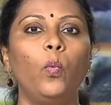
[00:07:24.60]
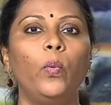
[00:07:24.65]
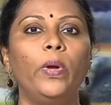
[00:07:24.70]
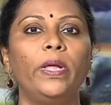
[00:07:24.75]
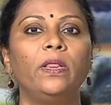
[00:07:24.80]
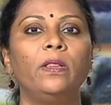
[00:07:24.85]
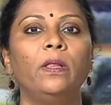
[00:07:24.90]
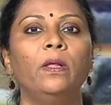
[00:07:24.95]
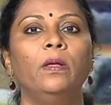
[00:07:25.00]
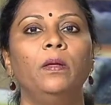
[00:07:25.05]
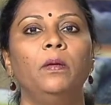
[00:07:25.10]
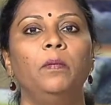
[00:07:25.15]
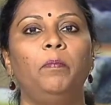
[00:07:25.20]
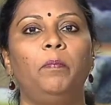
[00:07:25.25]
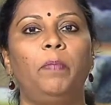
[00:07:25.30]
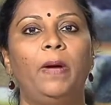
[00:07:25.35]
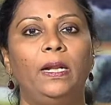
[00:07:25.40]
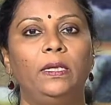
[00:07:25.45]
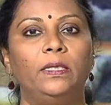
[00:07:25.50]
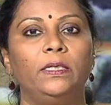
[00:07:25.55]
with
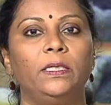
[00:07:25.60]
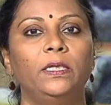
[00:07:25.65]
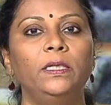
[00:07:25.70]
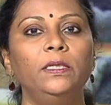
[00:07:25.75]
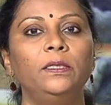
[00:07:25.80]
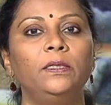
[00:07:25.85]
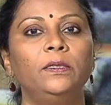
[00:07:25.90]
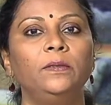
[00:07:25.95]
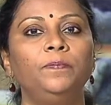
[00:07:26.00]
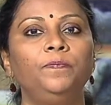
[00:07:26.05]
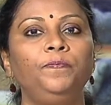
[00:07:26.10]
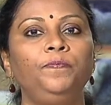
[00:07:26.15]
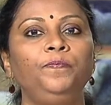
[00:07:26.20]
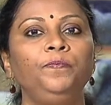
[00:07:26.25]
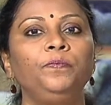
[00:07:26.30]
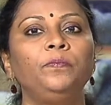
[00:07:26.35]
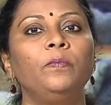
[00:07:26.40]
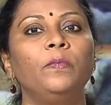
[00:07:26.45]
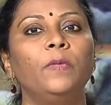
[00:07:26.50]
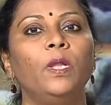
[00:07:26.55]
pulses,
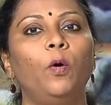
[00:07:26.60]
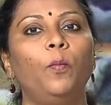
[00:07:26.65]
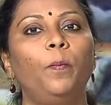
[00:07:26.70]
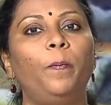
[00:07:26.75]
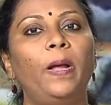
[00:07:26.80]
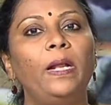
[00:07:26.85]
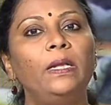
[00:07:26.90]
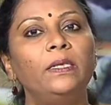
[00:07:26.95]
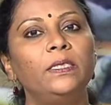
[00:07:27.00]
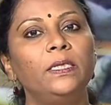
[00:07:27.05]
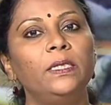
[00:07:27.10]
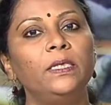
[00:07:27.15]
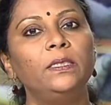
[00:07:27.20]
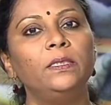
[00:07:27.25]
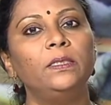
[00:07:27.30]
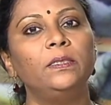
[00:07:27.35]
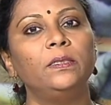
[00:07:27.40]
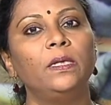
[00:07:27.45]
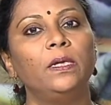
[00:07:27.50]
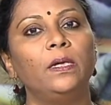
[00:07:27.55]
now
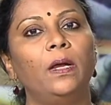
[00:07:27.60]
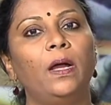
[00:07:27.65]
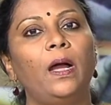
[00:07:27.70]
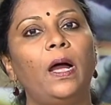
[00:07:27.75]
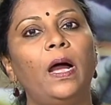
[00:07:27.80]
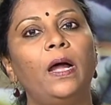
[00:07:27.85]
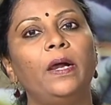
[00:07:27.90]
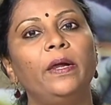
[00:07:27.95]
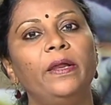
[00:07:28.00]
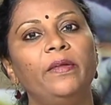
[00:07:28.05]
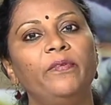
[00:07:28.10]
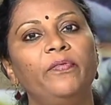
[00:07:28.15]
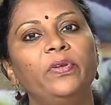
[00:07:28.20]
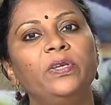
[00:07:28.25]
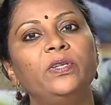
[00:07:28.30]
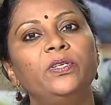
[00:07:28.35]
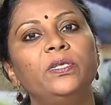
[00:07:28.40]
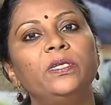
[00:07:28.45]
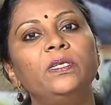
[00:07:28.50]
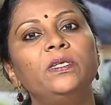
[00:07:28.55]
pulses are
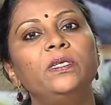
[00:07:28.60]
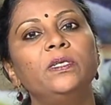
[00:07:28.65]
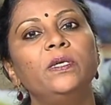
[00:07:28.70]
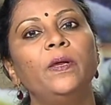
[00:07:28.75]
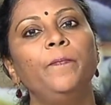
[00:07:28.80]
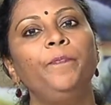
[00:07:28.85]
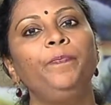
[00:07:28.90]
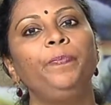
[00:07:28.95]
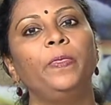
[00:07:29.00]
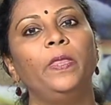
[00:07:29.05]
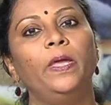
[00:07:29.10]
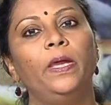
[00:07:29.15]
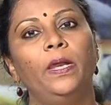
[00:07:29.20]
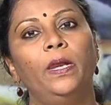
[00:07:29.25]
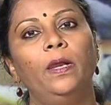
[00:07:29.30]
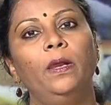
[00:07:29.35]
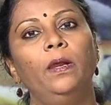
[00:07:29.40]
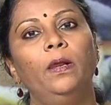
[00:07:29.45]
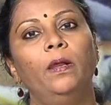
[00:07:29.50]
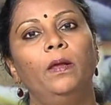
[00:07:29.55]
deficient
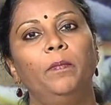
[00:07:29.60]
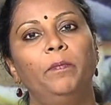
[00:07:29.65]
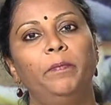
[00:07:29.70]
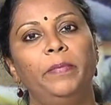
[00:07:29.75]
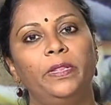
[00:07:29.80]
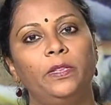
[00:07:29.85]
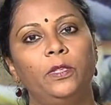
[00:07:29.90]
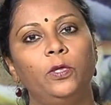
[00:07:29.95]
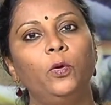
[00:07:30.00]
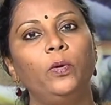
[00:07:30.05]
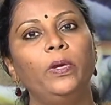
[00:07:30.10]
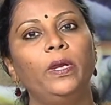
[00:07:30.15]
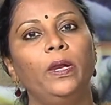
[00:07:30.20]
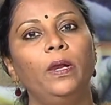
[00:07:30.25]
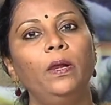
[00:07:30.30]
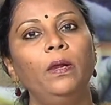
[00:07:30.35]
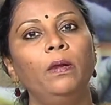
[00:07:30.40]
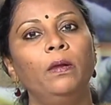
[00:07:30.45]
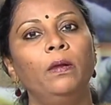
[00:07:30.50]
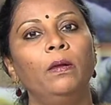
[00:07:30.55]
in
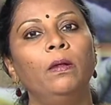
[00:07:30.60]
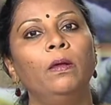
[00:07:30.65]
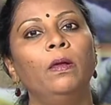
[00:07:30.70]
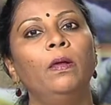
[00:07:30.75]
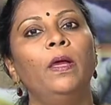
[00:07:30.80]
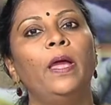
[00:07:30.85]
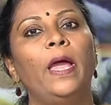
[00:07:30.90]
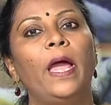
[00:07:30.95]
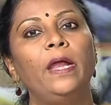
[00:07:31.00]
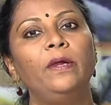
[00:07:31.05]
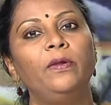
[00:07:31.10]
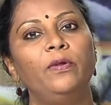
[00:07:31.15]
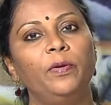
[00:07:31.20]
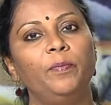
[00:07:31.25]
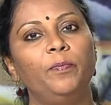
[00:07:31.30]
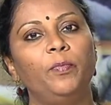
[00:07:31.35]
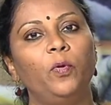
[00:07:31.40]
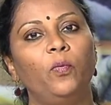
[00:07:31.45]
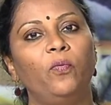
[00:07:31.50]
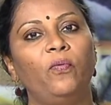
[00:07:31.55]
methionine and
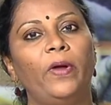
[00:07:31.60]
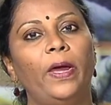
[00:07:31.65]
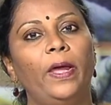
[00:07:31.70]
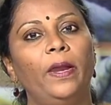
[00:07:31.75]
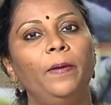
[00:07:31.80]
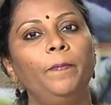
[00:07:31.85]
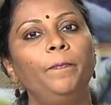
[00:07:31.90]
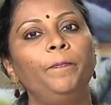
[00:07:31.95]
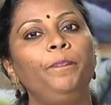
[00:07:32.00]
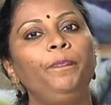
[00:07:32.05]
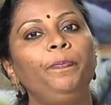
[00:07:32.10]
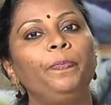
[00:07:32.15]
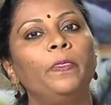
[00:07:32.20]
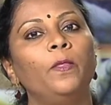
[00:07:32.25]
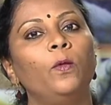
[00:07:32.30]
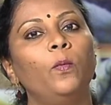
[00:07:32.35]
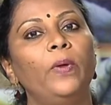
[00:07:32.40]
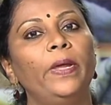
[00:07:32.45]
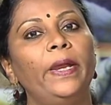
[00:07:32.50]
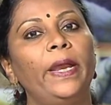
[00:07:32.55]
tryptophan,
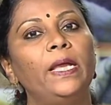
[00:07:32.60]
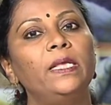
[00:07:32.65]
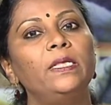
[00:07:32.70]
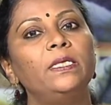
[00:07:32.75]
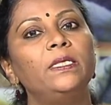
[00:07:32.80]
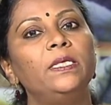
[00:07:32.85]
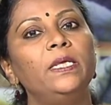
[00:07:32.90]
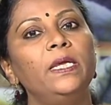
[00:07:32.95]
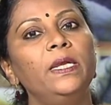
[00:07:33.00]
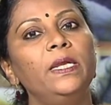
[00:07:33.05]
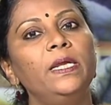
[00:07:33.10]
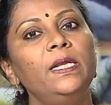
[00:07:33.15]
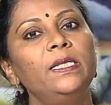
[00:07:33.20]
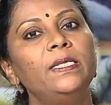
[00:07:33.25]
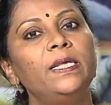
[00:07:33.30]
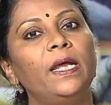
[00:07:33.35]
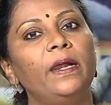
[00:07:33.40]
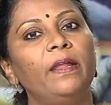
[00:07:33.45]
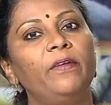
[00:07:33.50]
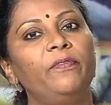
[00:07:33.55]
whereas
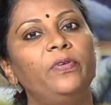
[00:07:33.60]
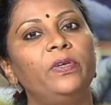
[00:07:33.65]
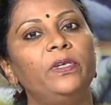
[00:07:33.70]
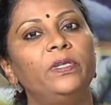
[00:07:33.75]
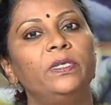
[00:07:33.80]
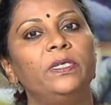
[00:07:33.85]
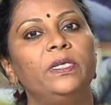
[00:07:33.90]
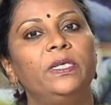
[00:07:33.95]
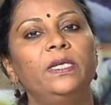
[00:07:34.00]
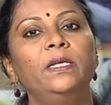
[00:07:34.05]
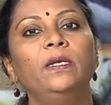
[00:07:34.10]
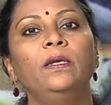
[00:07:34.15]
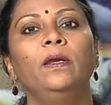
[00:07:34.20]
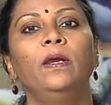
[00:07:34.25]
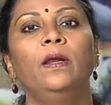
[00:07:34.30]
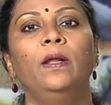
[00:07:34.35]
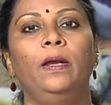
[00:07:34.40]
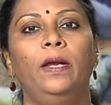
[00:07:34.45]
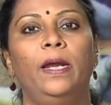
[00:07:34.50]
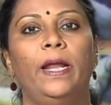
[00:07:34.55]
cereals are deficient in
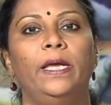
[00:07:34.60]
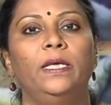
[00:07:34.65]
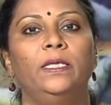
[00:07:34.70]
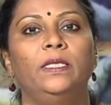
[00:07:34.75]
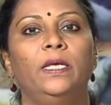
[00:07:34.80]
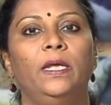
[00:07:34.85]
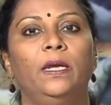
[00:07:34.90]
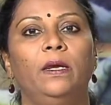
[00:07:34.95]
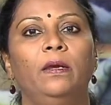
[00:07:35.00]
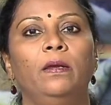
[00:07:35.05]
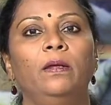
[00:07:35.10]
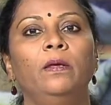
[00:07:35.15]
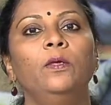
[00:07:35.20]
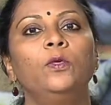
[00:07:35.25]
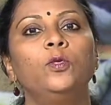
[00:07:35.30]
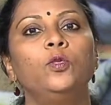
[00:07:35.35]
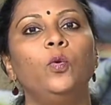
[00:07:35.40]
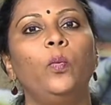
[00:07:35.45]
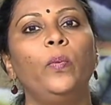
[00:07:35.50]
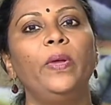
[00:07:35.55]
lysine.
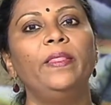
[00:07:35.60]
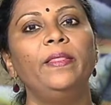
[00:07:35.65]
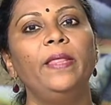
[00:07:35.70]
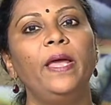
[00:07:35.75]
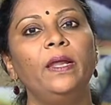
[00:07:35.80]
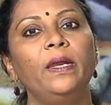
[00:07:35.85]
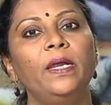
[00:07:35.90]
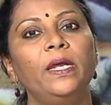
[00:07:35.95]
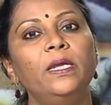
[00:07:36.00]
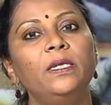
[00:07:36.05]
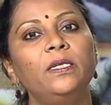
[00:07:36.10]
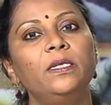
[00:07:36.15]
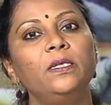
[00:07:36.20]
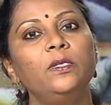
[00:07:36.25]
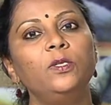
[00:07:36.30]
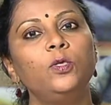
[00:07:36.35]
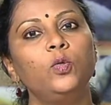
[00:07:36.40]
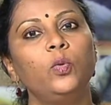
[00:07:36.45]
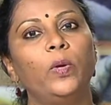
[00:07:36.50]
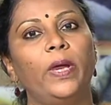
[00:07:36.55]
So, when they are
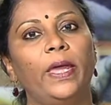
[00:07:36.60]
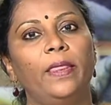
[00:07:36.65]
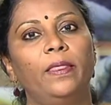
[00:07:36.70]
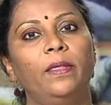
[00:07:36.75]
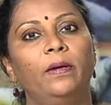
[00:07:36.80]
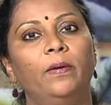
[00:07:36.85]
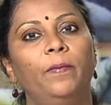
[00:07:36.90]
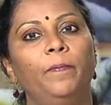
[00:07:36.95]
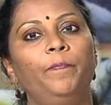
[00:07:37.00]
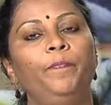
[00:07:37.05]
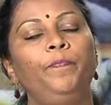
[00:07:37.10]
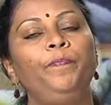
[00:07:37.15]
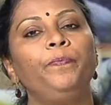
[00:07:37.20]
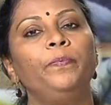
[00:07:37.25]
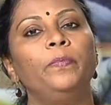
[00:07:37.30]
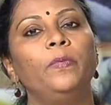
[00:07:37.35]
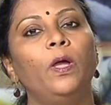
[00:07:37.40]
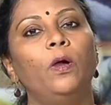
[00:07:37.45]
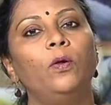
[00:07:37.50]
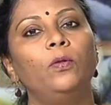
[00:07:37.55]
eaten together,
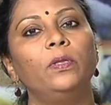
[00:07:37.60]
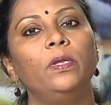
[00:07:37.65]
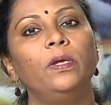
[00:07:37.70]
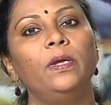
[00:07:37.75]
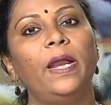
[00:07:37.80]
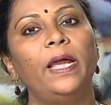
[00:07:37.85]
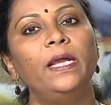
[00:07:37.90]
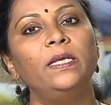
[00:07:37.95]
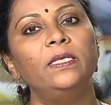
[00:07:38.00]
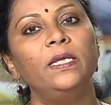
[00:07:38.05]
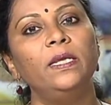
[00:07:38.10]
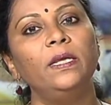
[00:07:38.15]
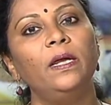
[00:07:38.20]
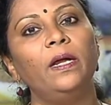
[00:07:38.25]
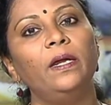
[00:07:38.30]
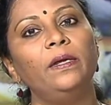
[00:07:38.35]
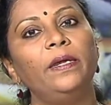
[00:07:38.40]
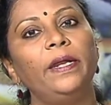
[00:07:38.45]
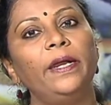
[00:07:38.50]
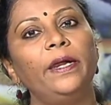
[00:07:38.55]
now the lysine
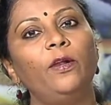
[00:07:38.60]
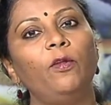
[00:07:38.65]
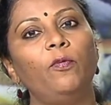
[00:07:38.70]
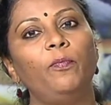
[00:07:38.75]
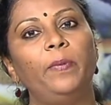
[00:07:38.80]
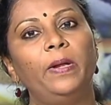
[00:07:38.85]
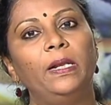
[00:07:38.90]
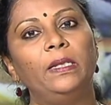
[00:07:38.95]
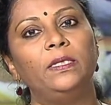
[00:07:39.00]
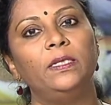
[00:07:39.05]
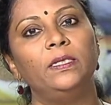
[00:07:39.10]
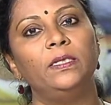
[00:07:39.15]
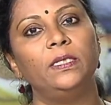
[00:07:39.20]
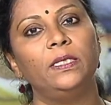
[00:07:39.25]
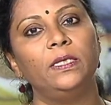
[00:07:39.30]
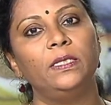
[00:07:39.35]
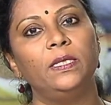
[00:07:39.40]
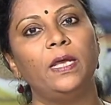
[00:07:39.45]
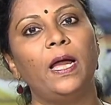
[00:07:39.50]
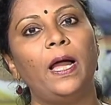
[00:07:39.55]
content of pulses
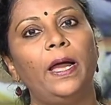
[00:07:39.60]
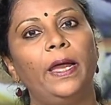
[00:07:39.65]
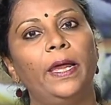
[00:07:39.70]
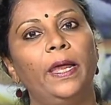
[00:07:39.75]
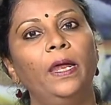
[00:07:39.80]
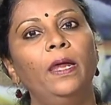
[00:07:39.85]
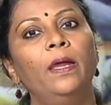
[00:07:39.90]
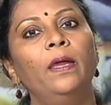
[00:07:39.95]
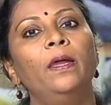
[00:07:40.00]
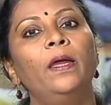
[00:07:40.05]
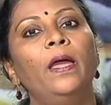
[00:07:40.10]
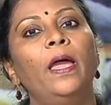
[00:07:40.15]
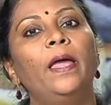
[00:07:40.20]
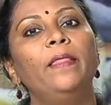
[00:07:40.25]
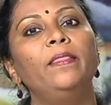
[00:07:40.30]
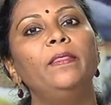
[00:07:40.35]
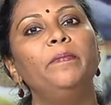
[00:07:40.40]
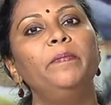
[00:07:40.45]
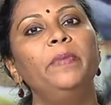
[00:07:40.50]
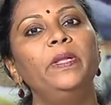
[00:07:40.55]
is high
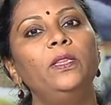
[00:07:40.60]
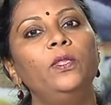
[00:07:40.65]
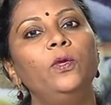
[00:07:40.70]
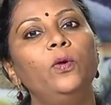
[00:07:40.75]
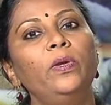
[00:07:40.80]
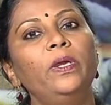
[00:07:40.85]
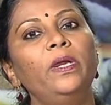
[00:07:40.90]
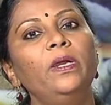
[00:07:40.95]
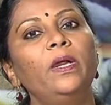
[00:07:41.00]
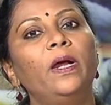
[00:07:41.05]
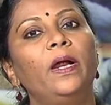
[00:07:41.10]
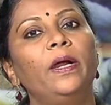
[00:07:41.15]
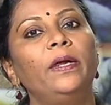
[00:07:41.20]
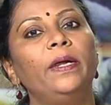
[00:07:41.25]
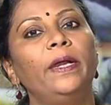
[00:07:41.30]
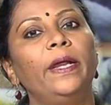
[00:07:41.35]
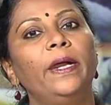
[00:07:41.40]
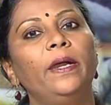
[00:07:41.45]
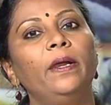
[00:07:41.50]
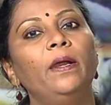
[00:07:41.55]
and the methionine
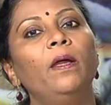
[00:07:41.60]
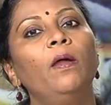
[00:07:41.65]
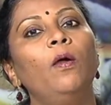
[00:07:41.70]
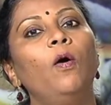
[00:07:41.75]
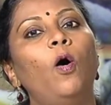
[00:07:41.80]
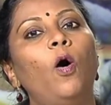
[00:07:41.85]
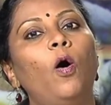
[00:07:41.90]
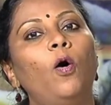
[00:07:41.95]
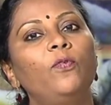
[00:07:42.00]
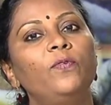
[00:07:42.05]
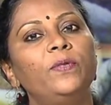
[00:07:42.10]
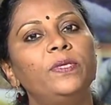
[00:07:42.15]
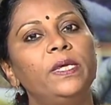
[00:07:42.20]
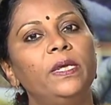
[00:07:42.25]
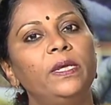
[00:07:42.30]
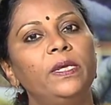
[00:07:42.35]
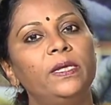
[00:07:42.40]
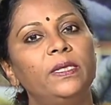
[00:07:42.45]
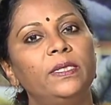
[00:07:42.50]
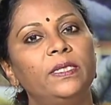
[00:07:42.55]
content of
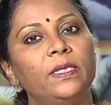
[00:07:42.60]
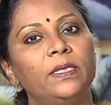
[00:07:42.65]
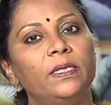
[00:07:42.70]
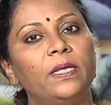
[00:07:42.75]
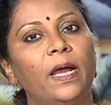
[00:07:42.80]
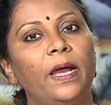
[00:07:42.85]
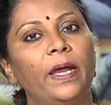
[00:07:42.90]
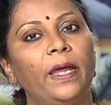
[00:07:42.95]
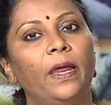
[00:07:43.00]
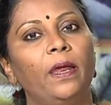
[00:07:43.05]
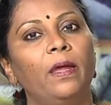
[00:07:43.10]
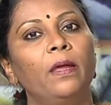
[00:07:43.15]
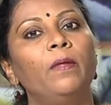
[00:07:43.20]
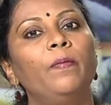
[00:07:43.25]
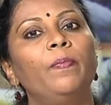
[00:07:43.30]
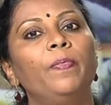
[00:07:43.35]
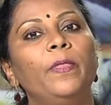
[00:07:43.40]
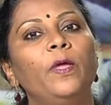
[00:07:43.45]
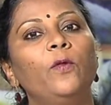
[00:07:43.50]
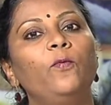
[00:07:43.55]
cereals is high.
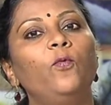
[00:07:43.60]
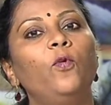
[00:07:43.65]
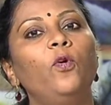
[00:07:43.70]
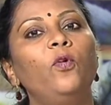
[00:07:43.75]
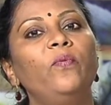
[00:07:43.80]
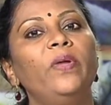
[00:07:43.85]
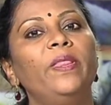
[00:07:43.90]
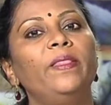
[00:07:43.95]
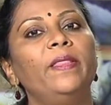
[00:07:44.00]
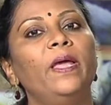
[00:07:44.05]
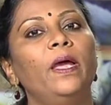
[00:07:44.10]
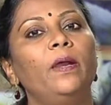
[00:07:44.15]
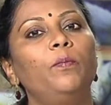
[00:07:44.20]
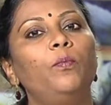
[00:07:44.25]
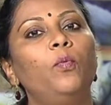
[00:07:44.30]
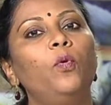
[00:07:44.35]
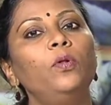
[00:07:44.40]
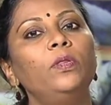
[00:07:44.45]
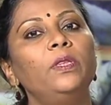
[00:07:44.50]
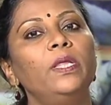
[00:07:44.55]
Therefore, when they are
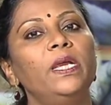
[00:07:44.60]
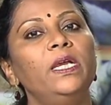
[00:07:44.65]
both